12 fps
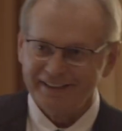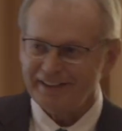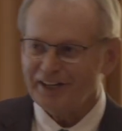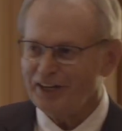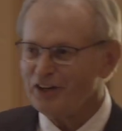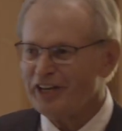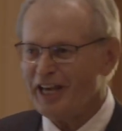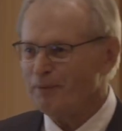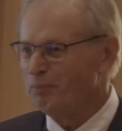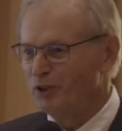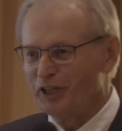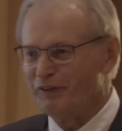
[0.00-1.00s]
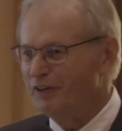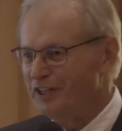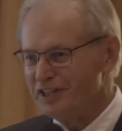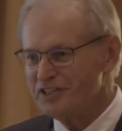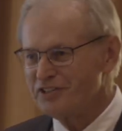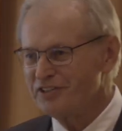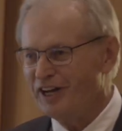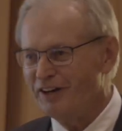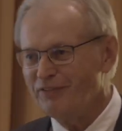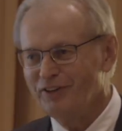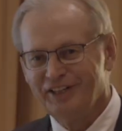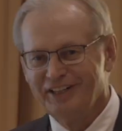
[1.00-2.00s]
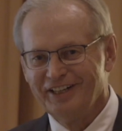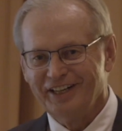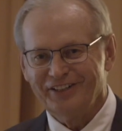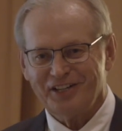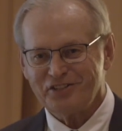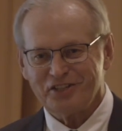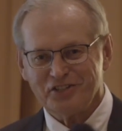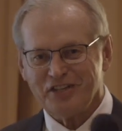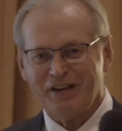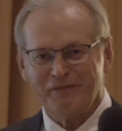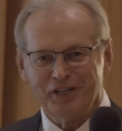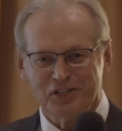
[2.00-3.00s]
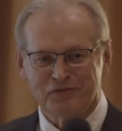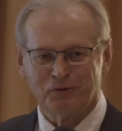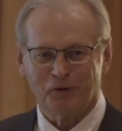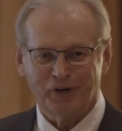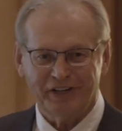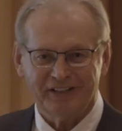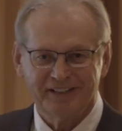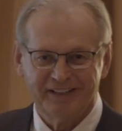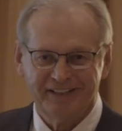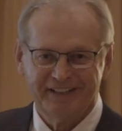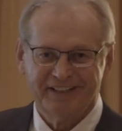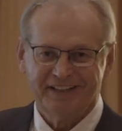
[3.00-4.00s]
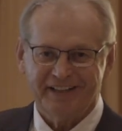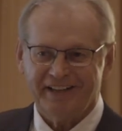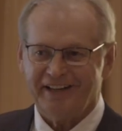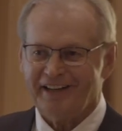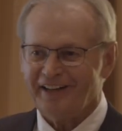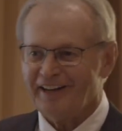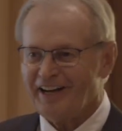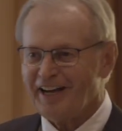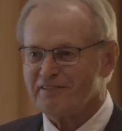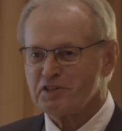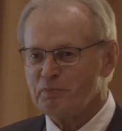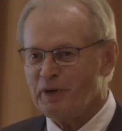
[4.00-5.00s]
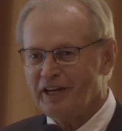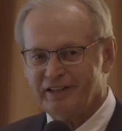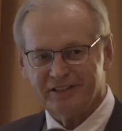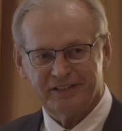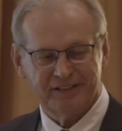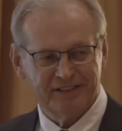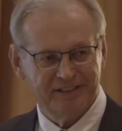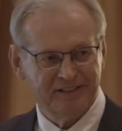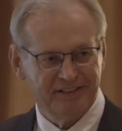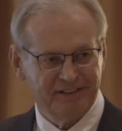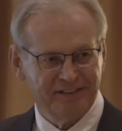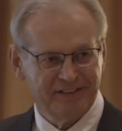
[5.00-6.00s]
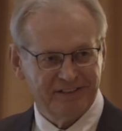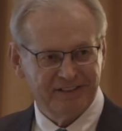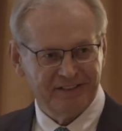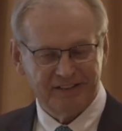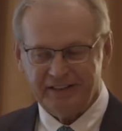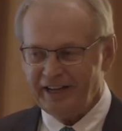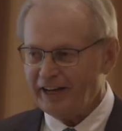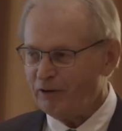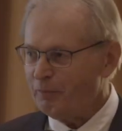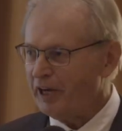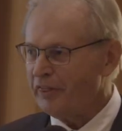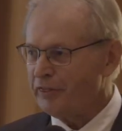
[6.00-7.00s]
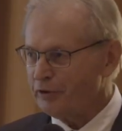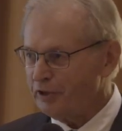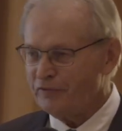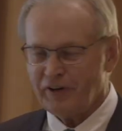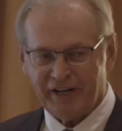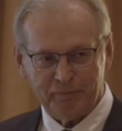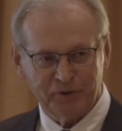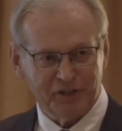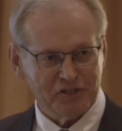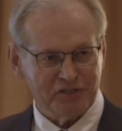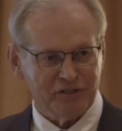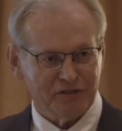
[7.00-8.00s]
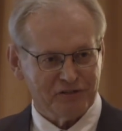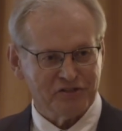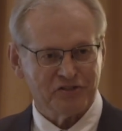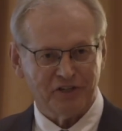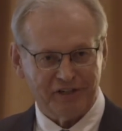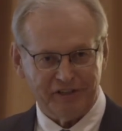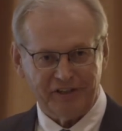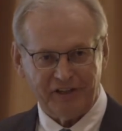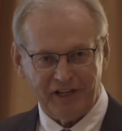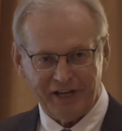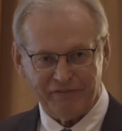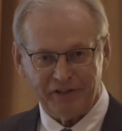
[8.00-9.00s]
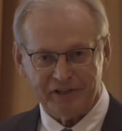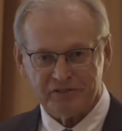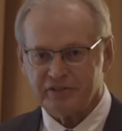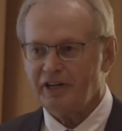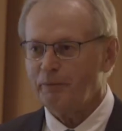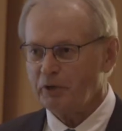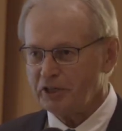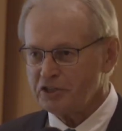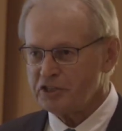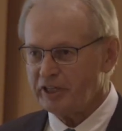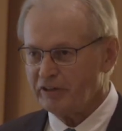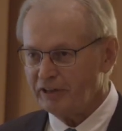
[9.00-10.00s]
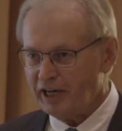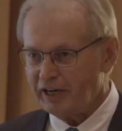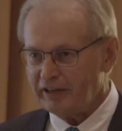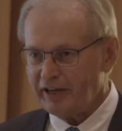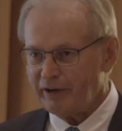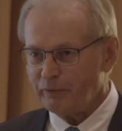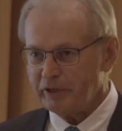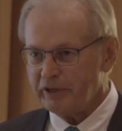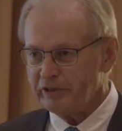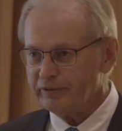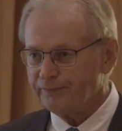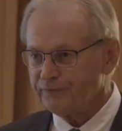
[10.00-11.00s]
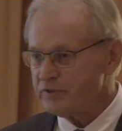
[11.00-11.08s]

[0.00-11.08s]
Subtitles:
You can't believe in this stuff unless there's evidence for it. And I have spent now about 35 plus years studying the evidence, and I'm going to share a lot of that with you.